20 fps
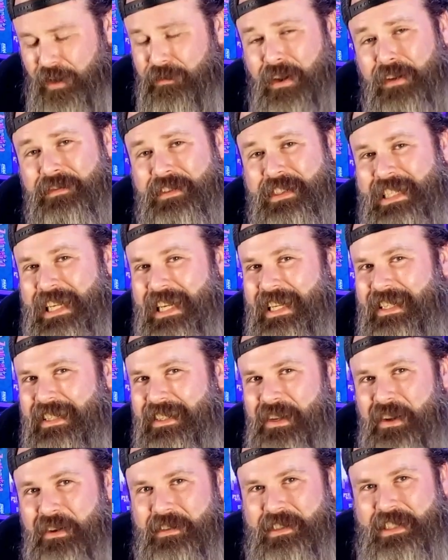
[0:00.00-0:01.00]
rough-skinned
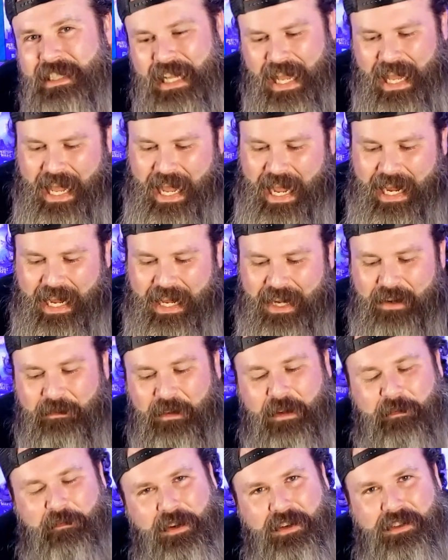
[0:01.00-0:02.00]
newt, and
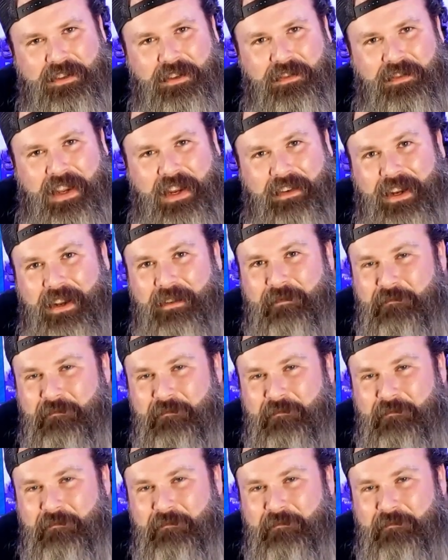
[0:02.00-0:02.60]
my personal favorite,